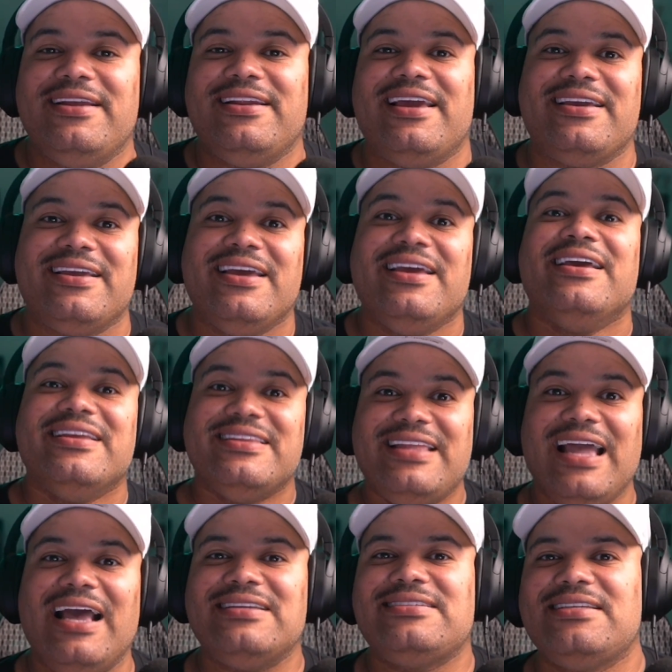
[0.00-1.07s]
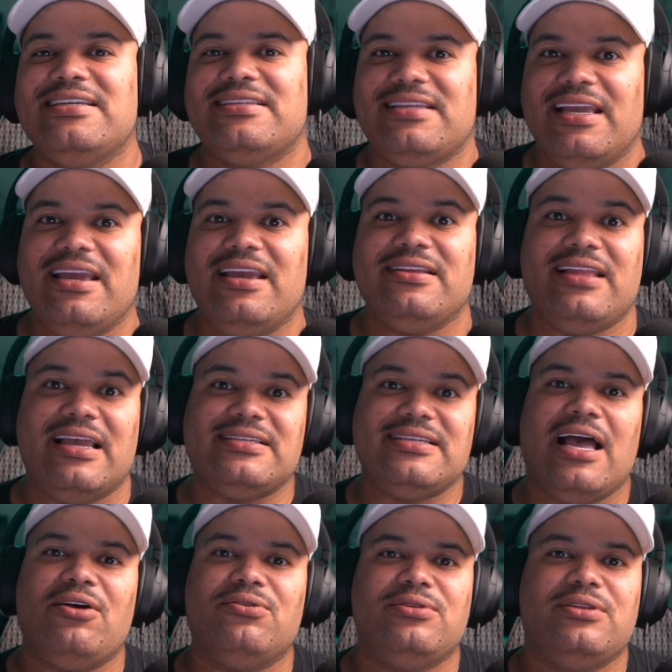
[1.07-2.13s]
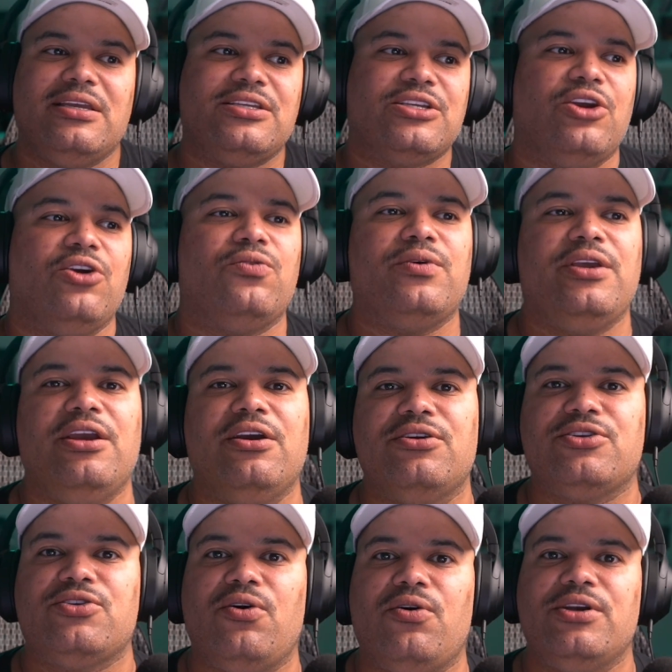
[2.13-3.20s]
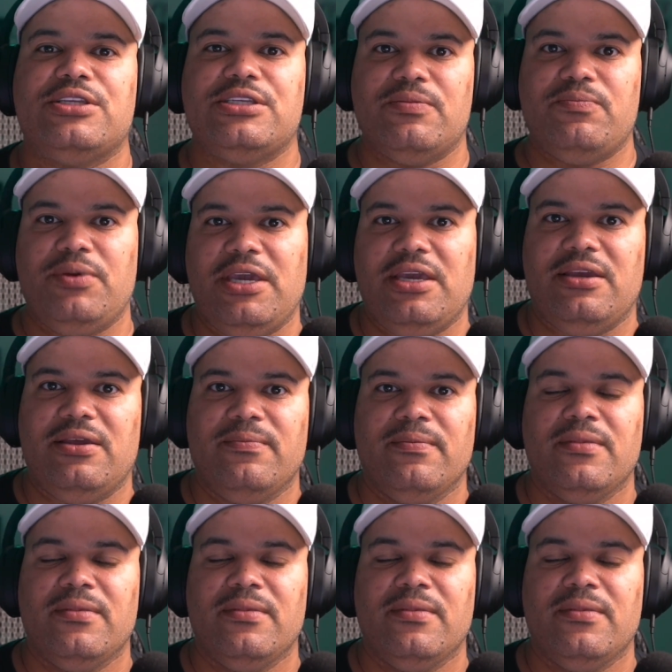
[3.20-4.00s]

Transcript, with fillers: Like that's the thing. That's how this career is going to be.